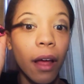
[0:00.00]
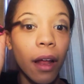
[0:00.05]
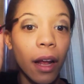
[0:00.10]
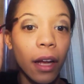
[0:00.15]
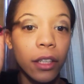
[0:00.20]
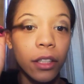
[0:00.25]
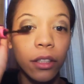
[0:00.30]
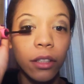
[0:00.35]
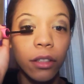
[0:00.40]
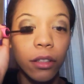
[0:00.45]

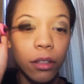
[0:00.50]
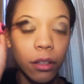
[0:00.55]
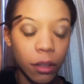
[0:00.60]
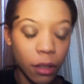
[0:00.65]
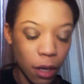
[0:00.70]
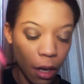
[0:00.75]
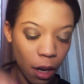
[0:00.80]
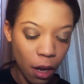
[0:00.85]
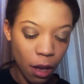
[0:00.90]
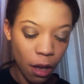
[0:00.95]
I just
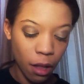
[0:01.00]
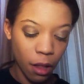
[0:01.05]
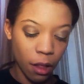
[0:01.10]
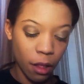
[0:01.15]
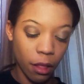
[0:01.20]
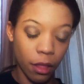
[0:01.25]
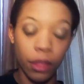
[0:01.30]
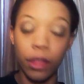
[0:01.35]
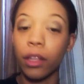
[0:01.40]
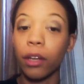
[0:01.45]

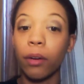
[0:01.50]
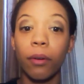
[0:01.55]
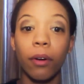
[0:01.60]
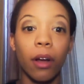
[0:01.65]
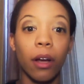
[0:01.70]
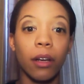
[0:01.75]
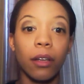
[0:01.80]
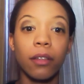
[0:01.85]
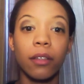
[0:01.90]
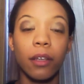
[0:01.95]
throw it
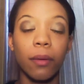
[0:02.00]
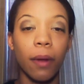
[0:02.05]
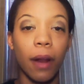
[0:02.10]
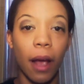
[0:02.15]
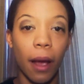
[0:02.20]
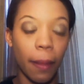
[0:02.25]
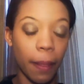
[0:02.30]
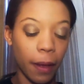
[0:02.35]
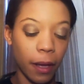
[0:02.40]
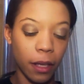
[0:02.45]
on and see what
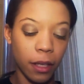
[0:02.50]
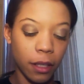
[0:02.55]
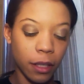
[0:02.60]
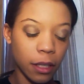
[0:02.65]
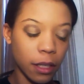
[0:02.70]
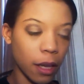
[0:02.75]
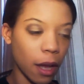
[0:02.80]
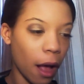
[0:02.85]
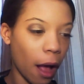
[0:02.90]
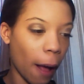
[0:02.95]

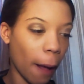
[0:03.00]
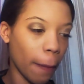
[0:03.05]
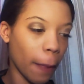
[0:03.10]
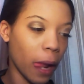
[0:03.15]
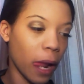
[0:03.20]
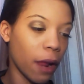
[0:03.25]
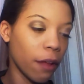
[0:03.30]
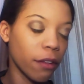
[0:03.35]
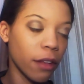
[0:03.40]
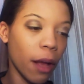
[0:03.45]
happens.
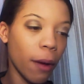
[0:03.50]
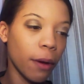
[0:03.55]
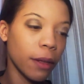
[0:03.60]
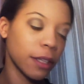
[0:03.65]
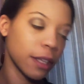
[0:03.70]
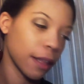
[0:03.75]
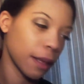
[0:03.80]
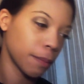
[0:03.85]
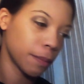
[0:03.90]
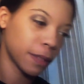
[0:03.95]
So now
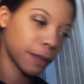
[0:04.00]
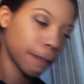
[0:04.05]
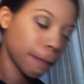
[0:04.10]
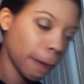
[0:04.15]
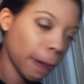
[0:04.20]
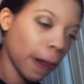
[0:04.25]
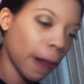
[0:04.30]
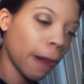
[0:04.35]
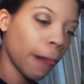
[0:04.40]
onto lips.